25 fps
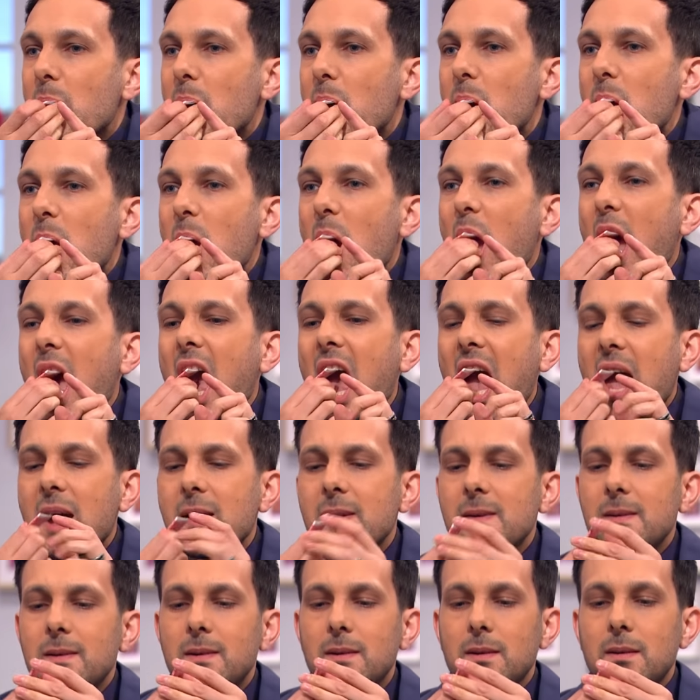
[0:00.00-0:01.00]

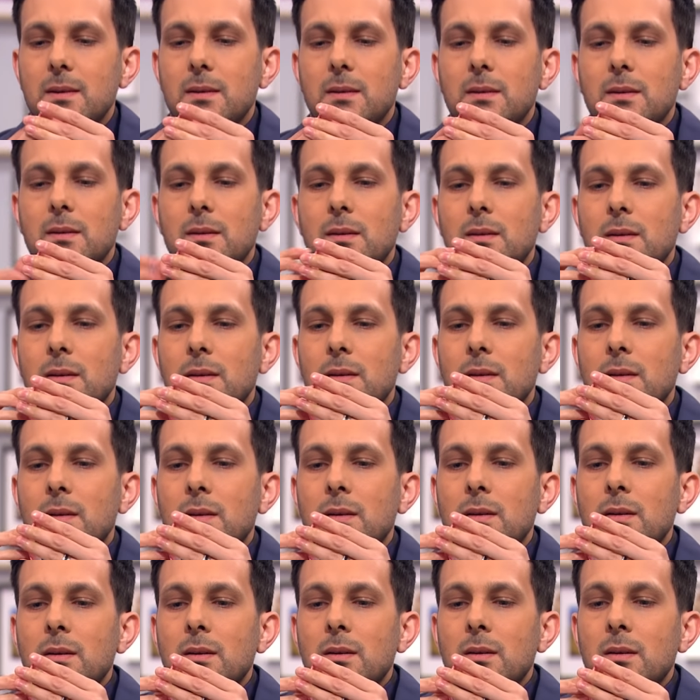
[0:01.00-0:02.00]

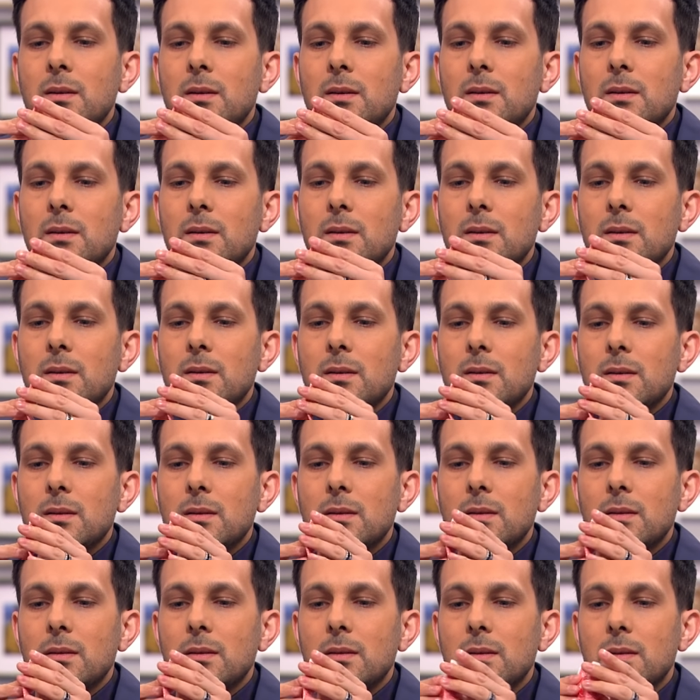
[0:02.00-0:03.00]

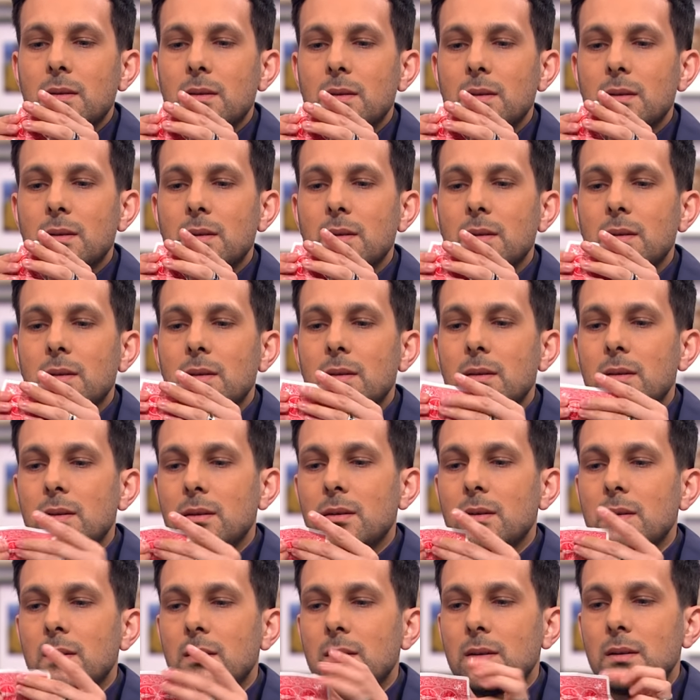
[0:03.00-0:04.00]

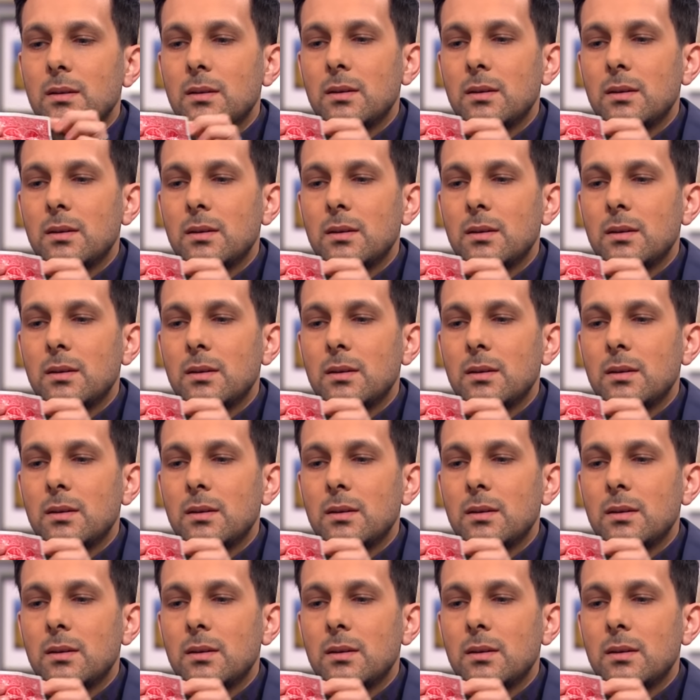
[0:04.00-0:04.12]
Nothing is said.